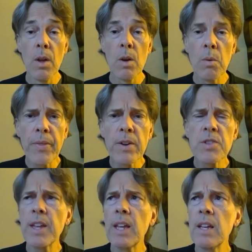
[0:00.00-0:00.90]
what they're
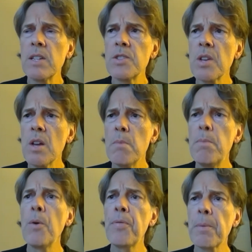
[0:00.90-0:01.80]
thinking is
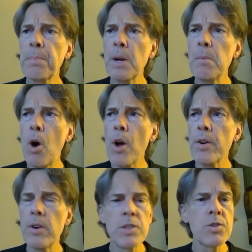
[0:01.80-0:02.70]
both the
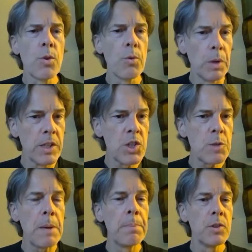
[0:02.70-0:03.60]
pre-modernists or religious people and